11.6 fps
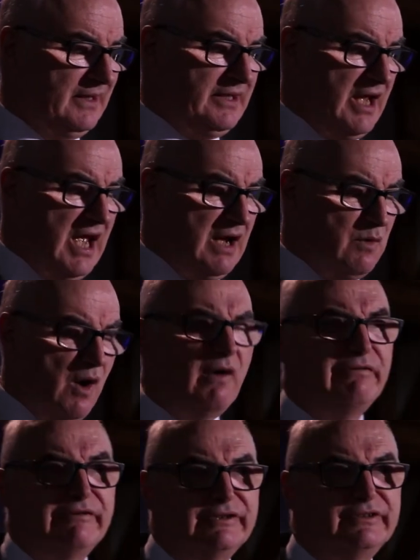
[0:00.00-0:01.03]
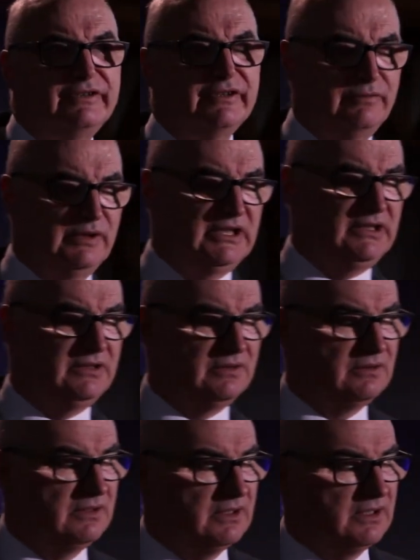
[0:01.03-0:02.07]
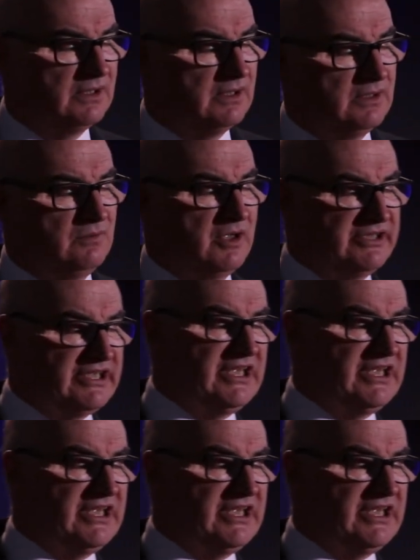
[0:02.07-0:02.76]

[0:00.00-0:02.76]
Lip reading: Yet how often do we want